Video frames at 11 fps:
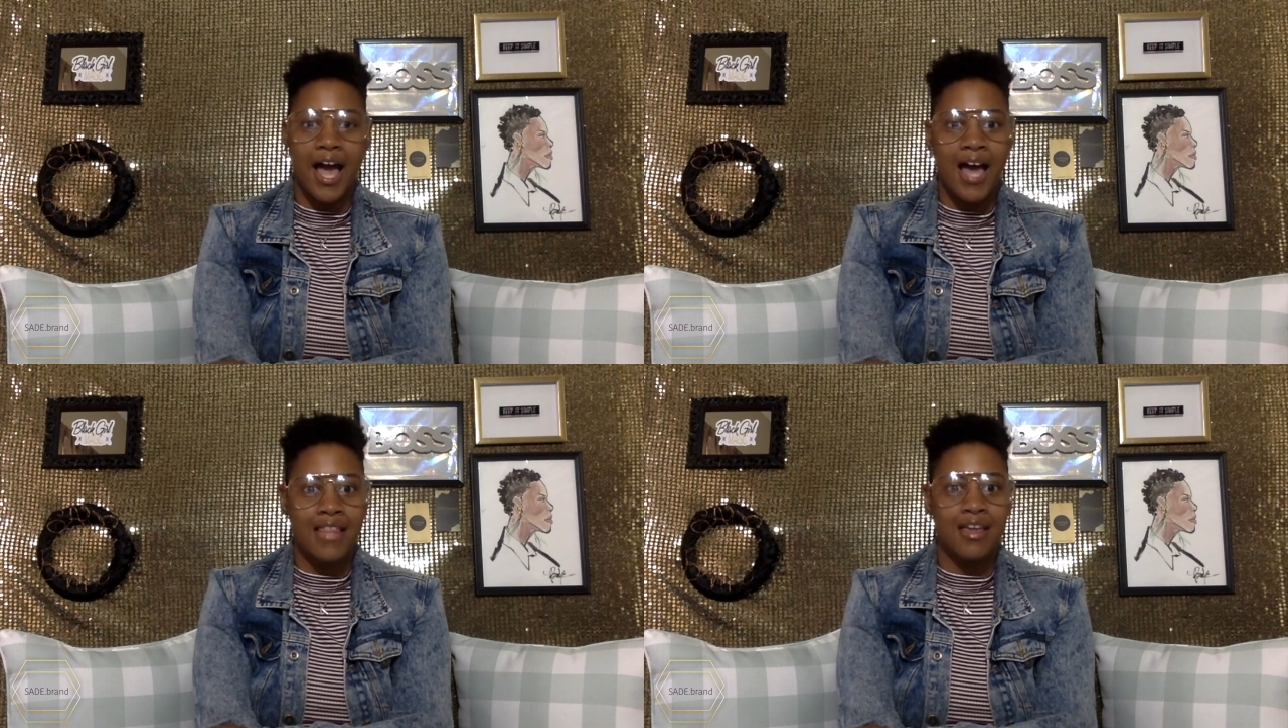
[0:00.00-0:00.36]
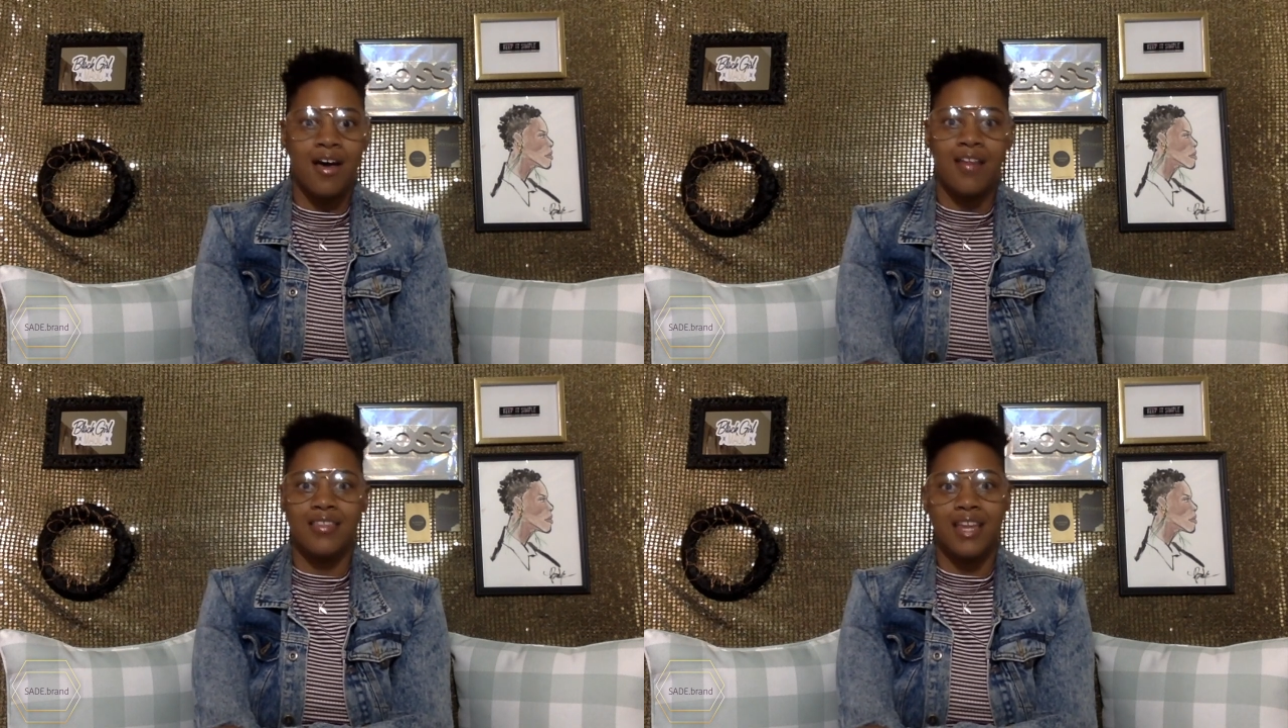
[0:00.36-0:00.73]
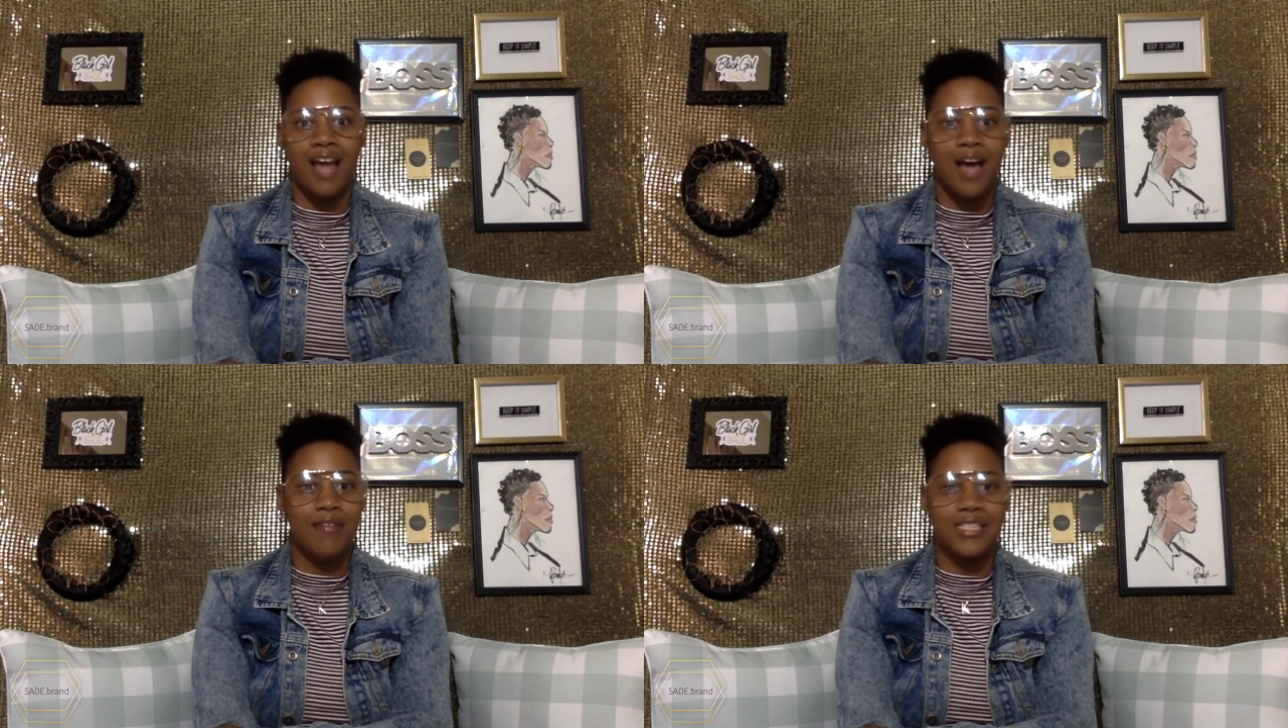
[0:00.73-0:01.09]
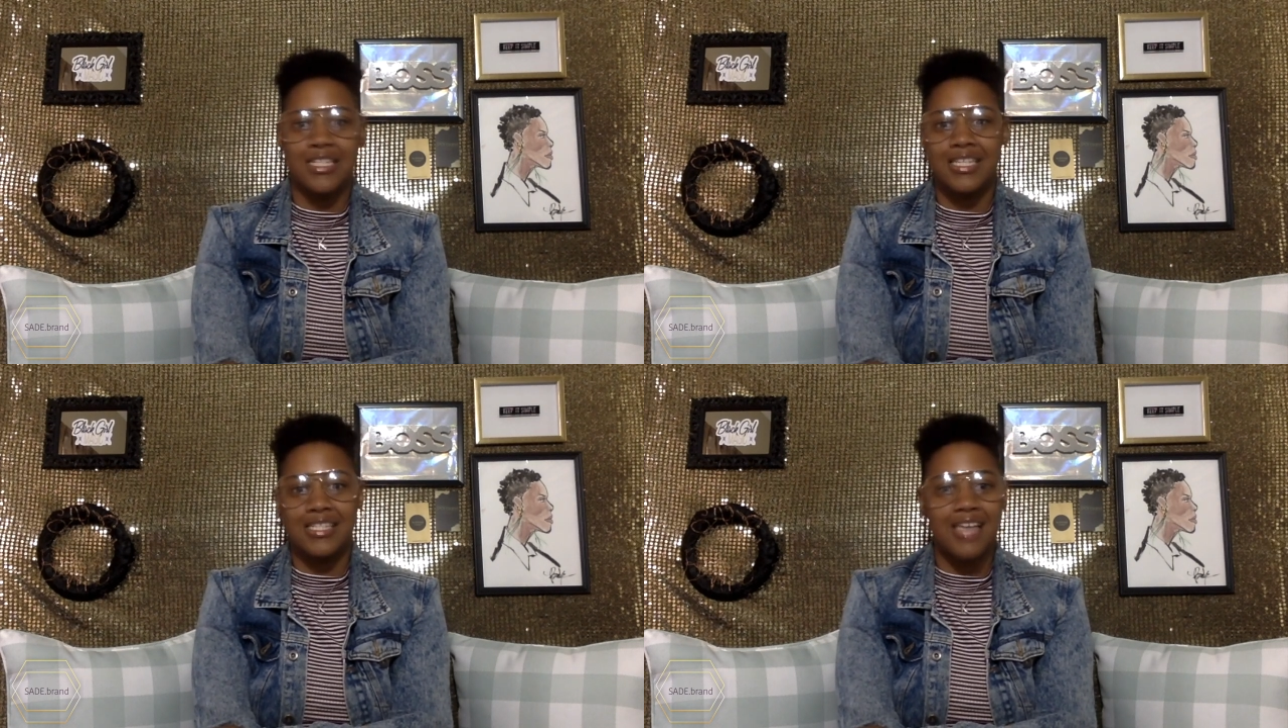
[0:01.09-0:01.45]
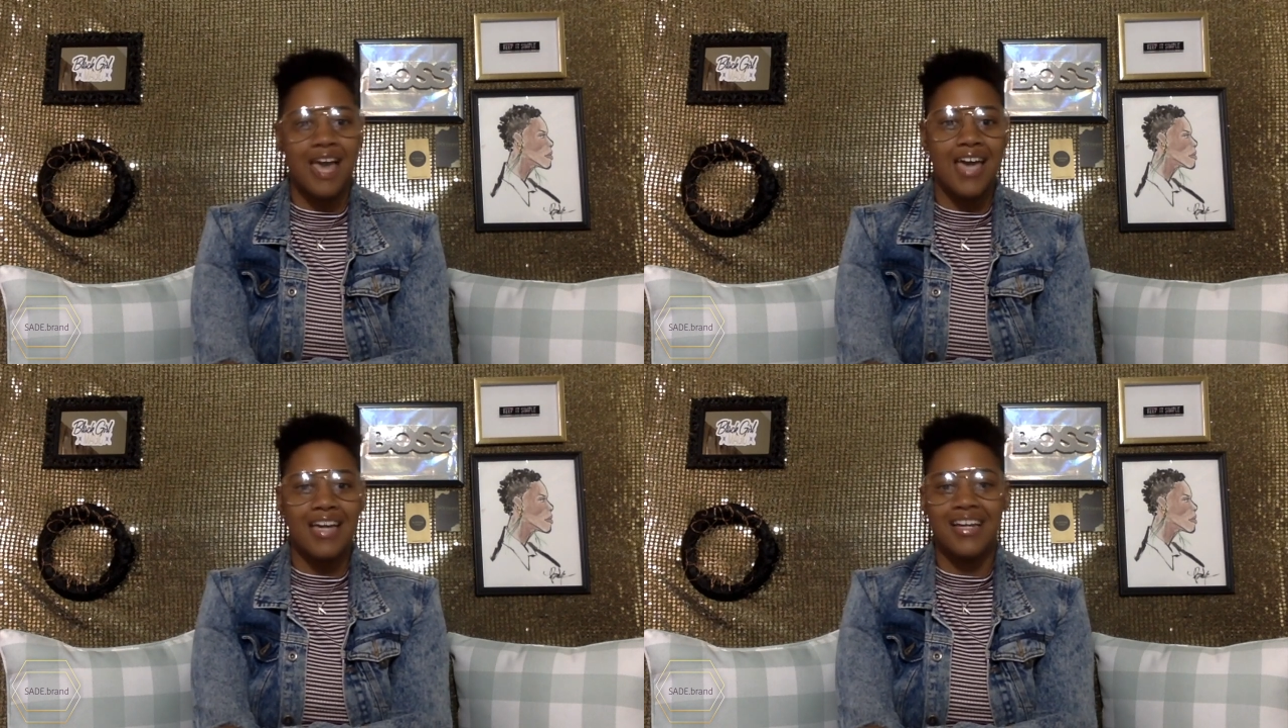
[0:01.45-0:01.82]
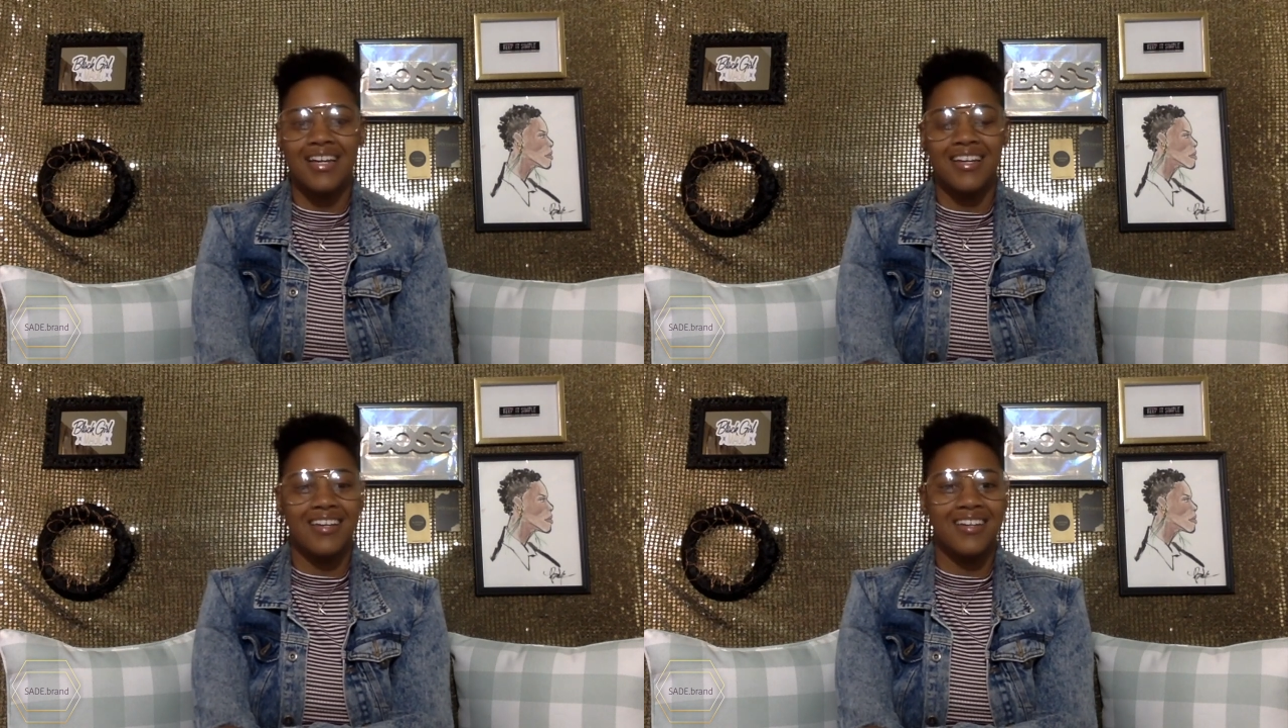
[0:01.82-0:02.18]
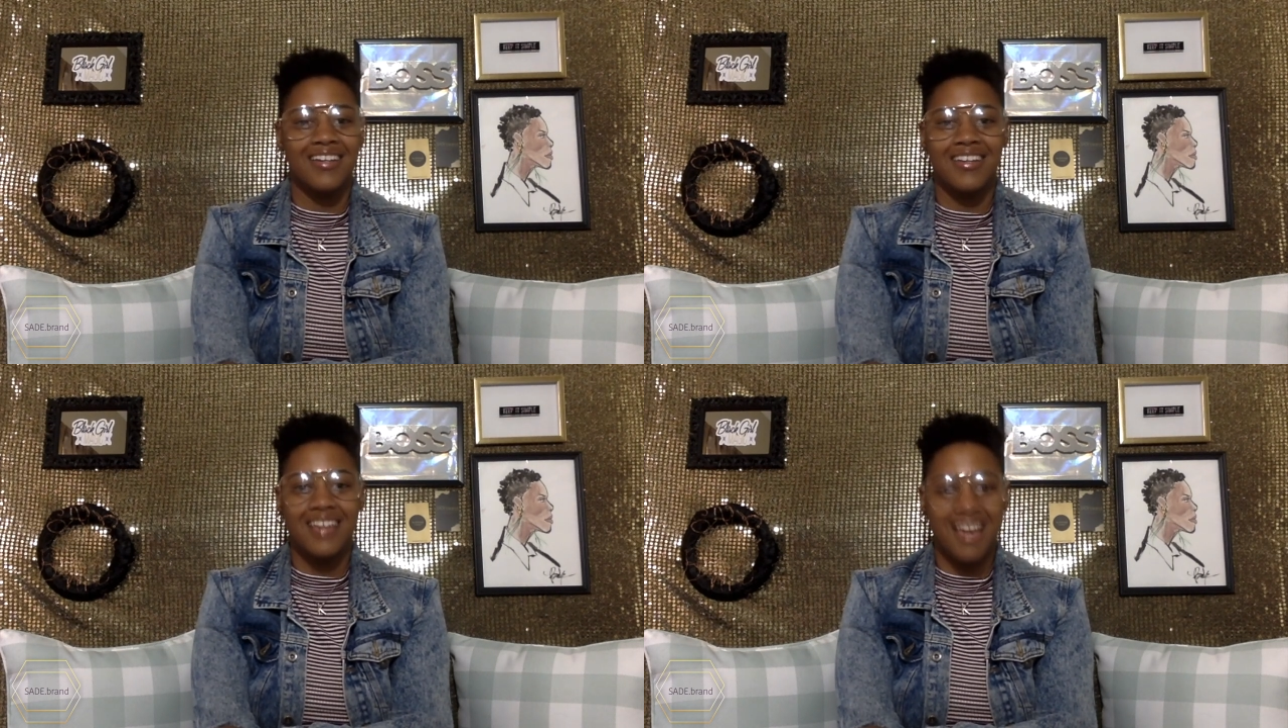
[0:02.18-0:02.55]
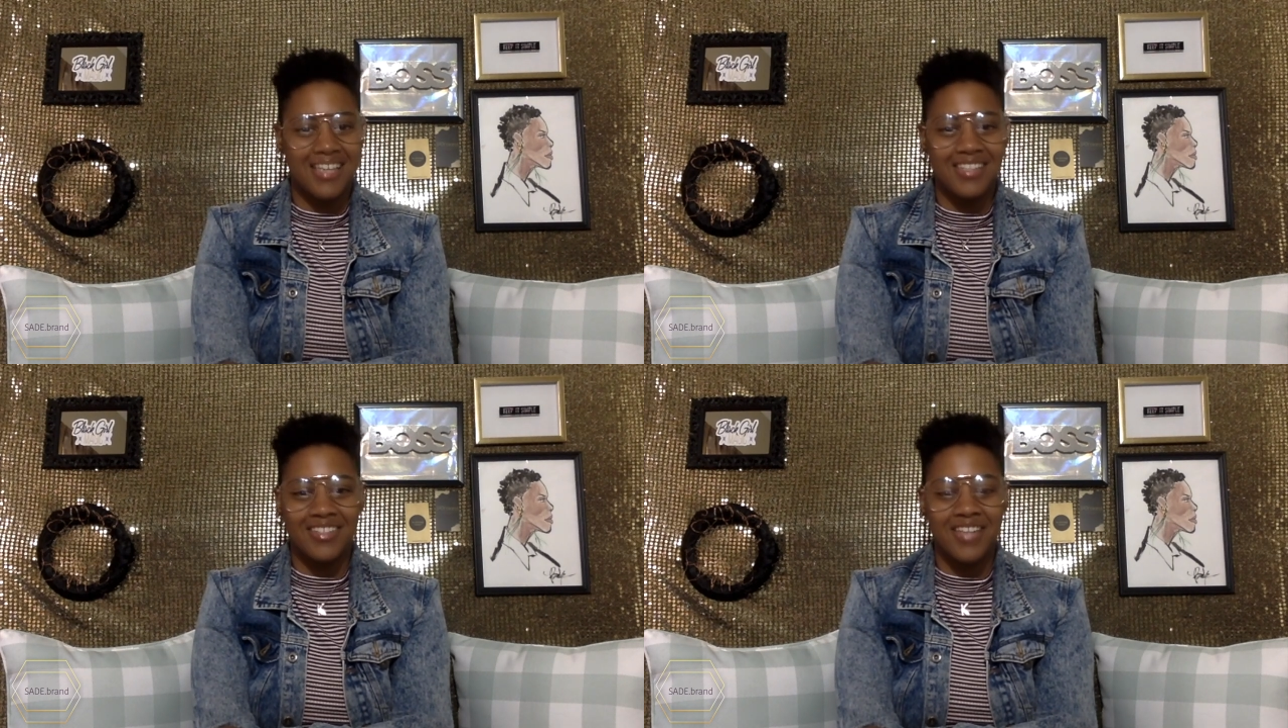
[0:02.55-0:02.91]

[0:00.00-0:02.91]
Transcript: I thought that I was just like, yes, on